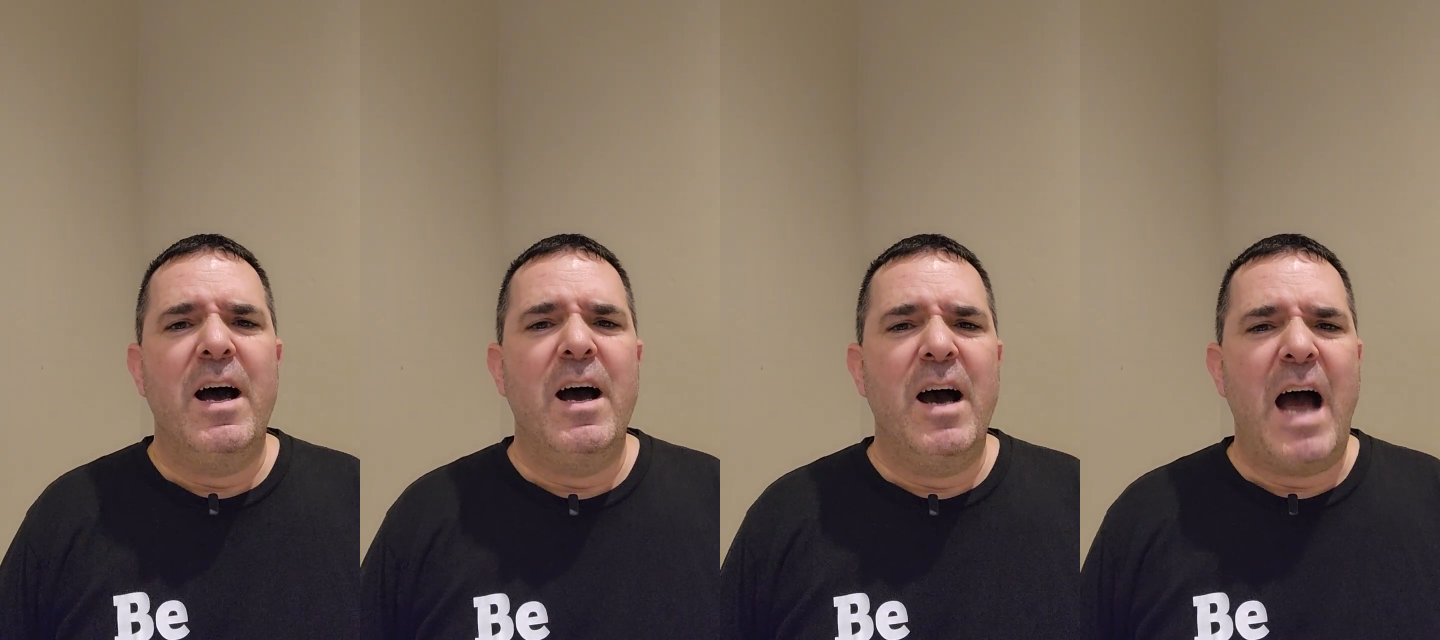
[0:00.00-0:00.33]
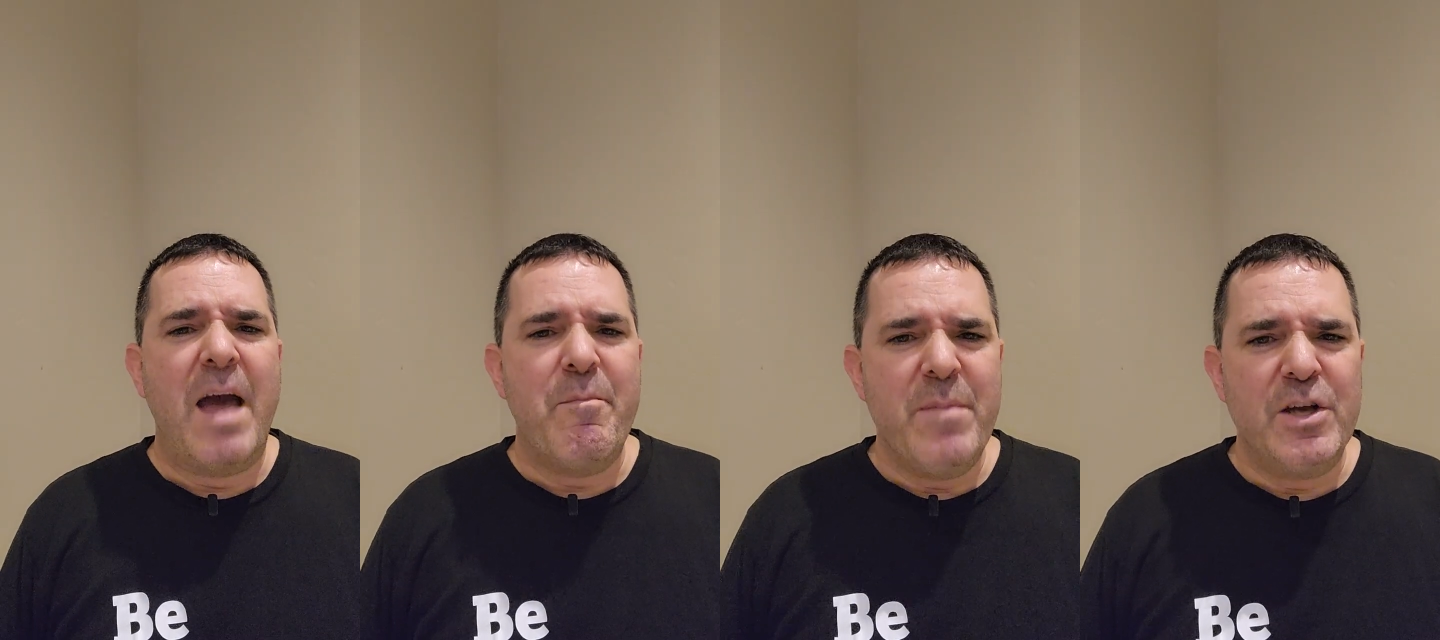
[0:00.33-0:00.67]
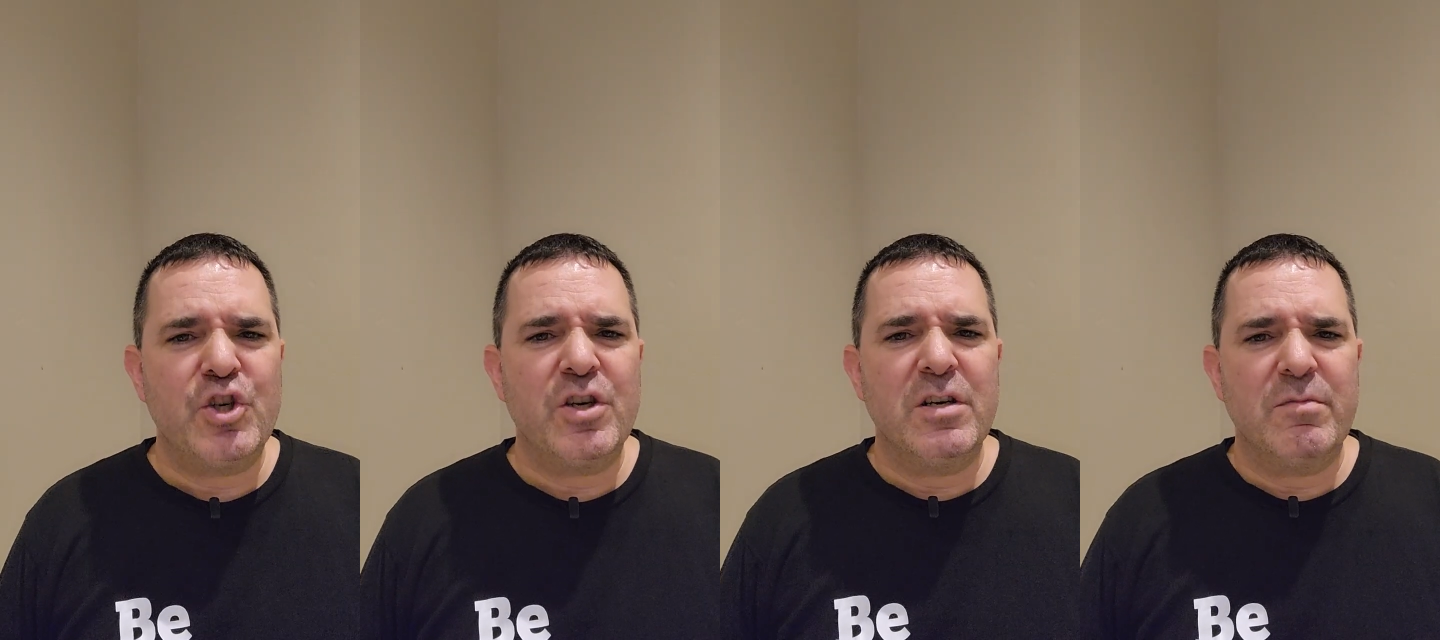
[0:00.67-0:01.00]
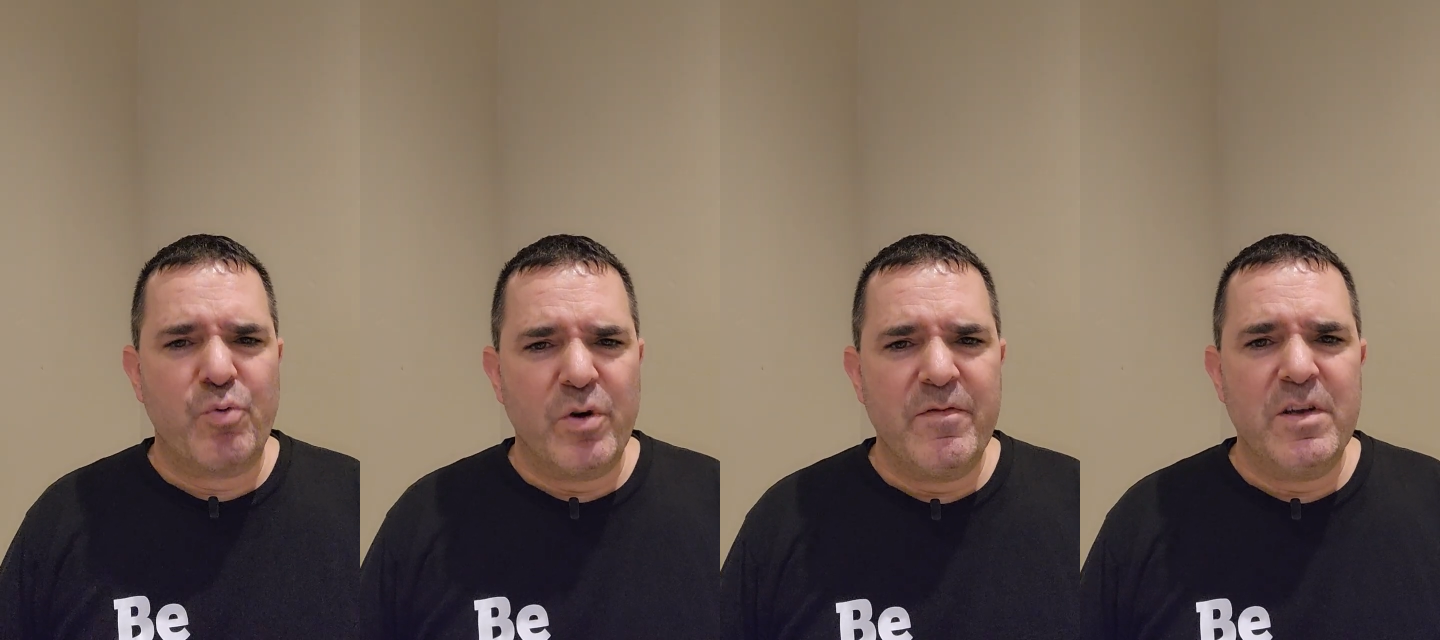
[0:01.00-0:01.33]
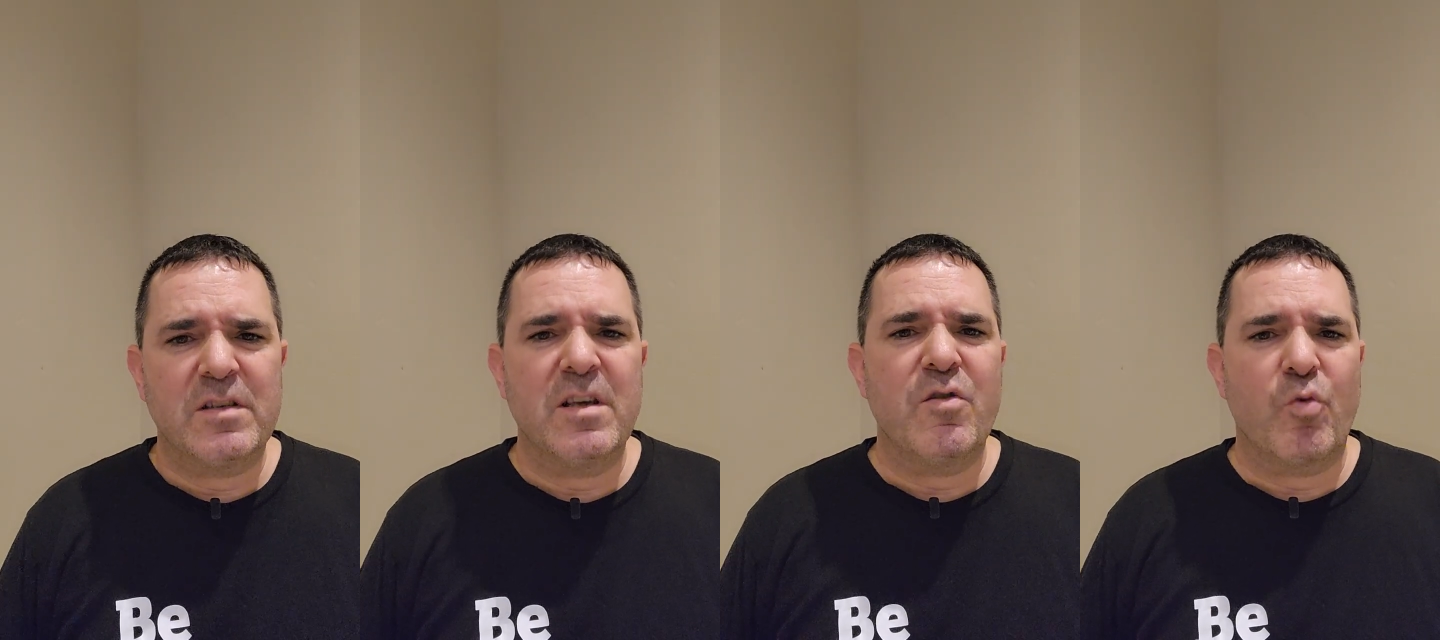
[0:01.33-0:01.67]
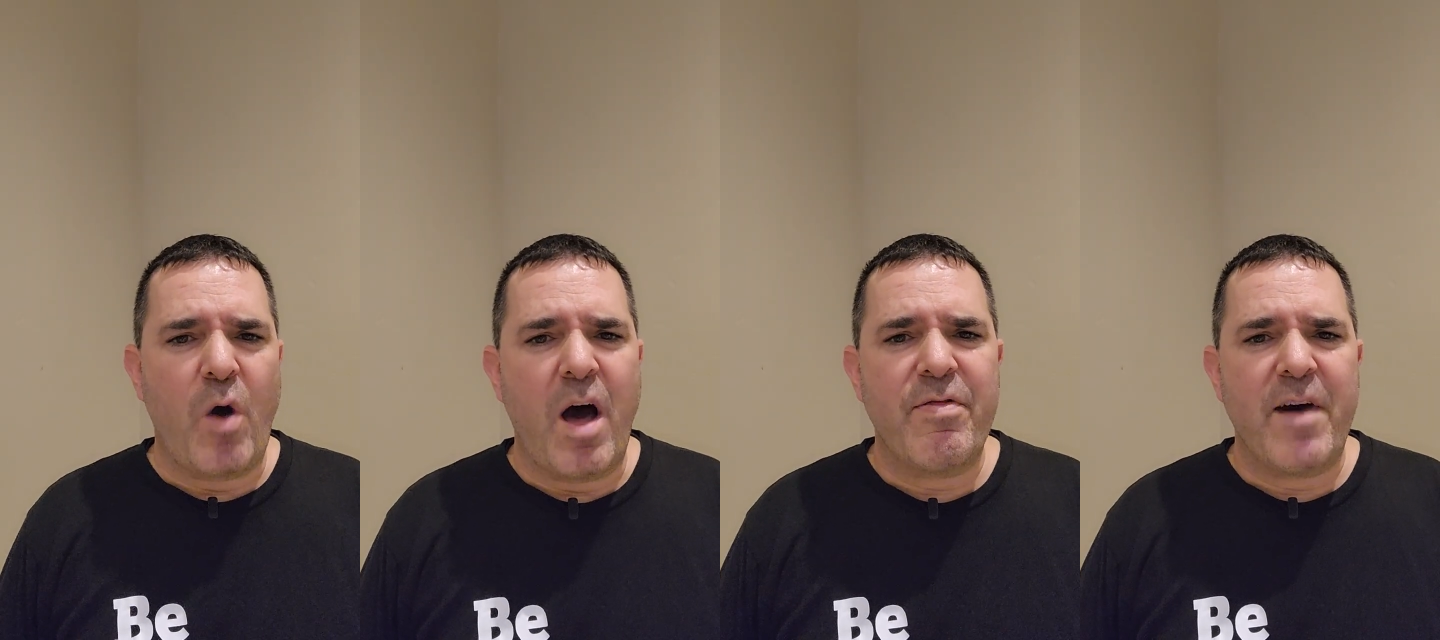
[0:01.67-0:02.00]
I mentioned previously the
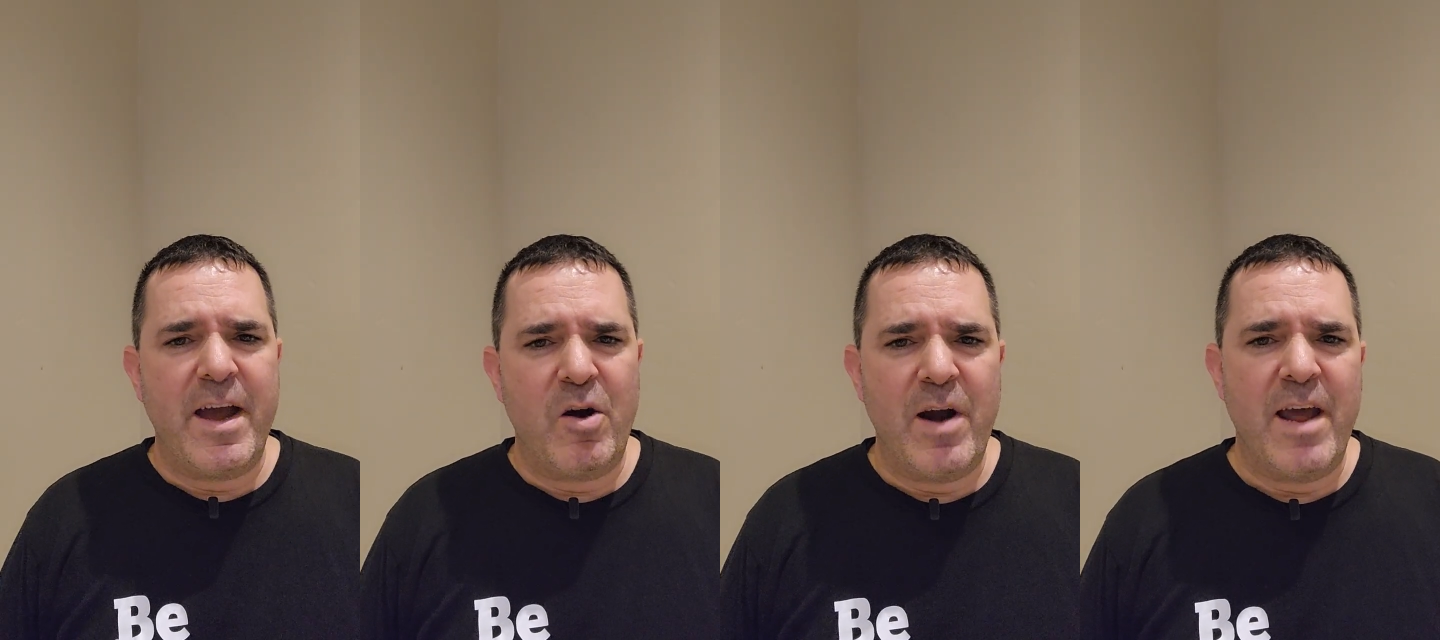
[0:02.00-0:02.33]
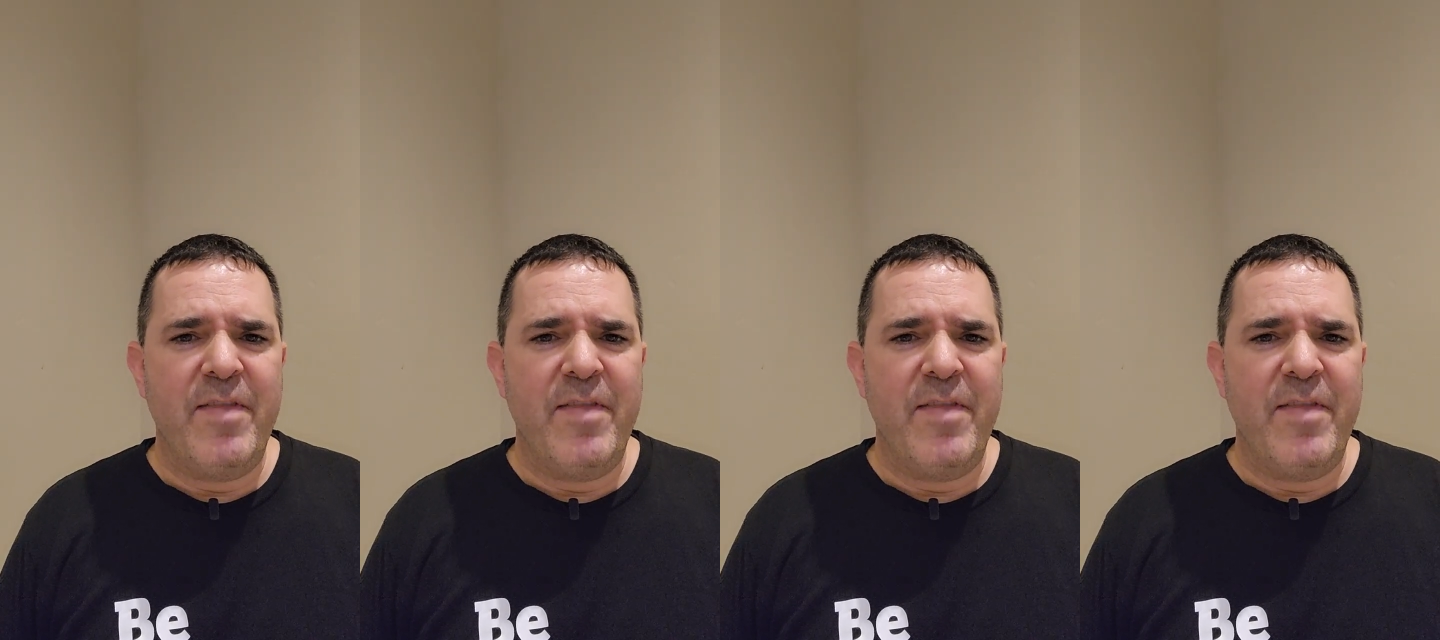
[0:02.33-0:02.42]
Roth IRA,